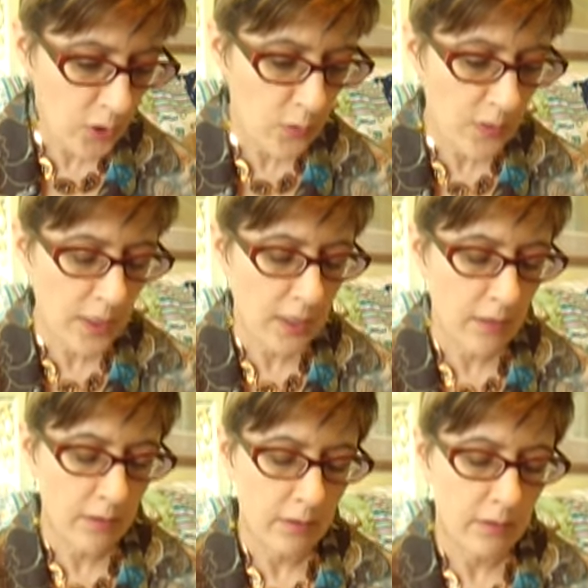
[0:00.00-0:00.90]
the
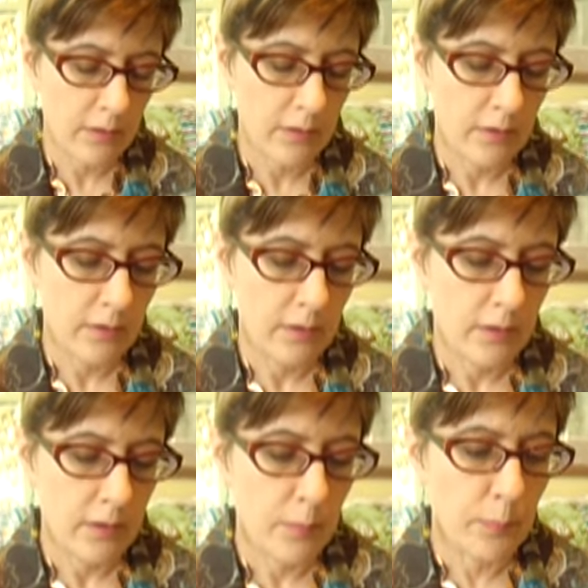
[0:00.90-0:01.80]

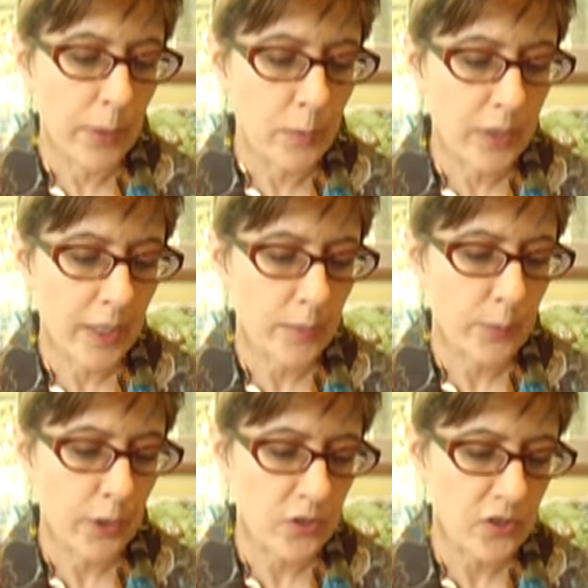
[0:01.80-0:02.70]
bonehead
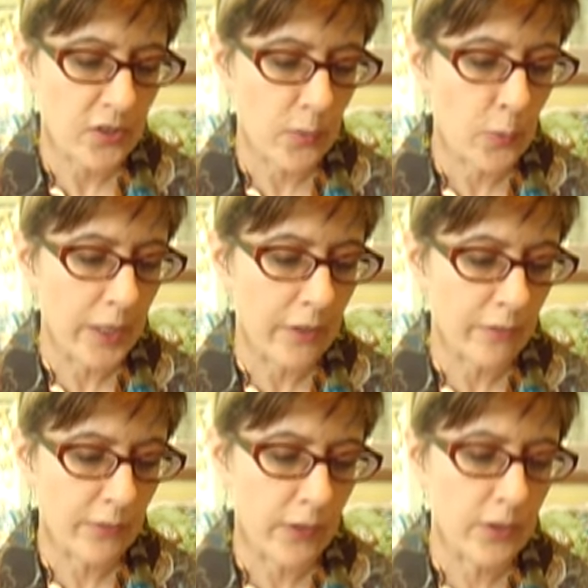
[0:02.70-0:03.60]
purchase of the week
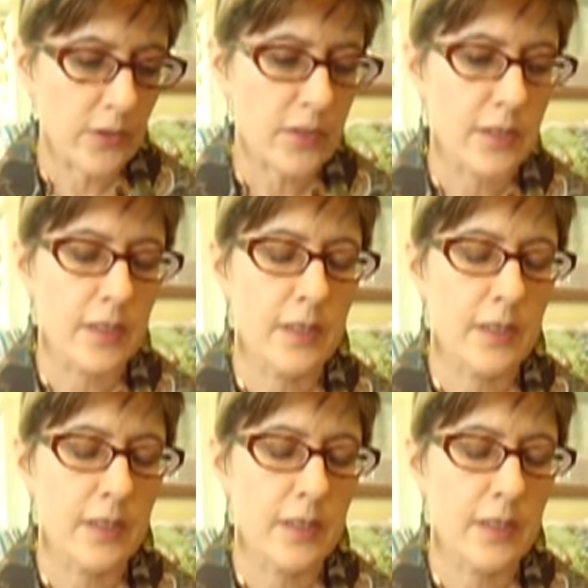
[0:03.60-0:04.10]
first.